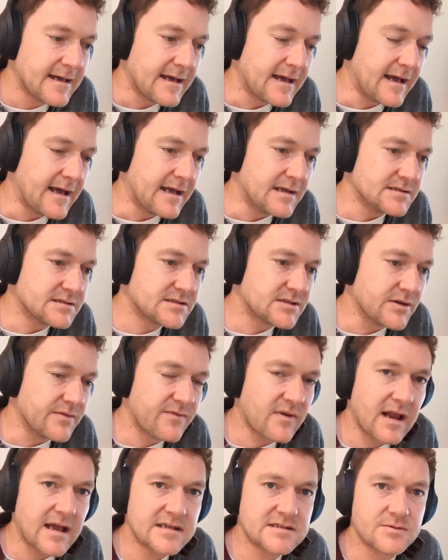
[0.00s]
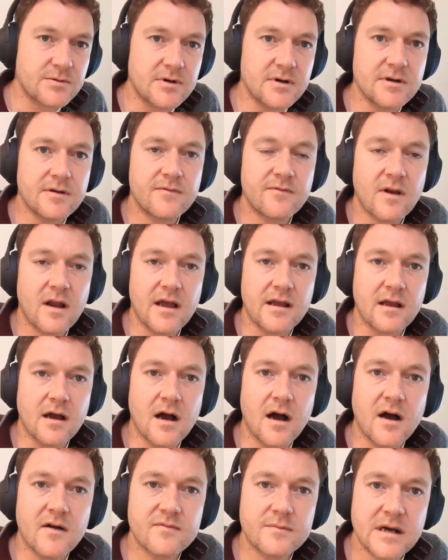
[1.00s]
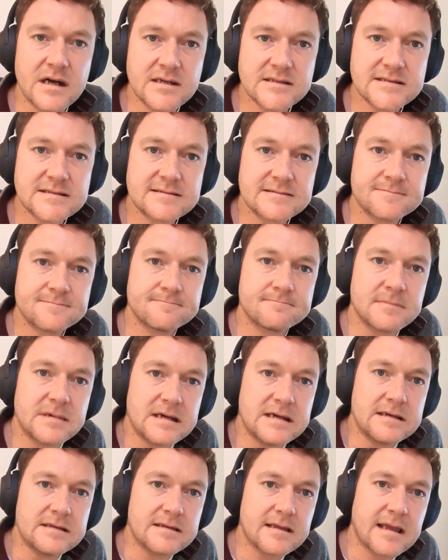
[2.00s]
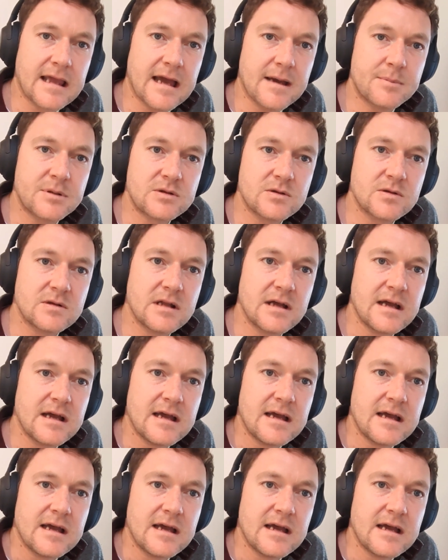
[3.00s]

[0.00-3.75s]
And so flags were flying at half-mast at the Capitol.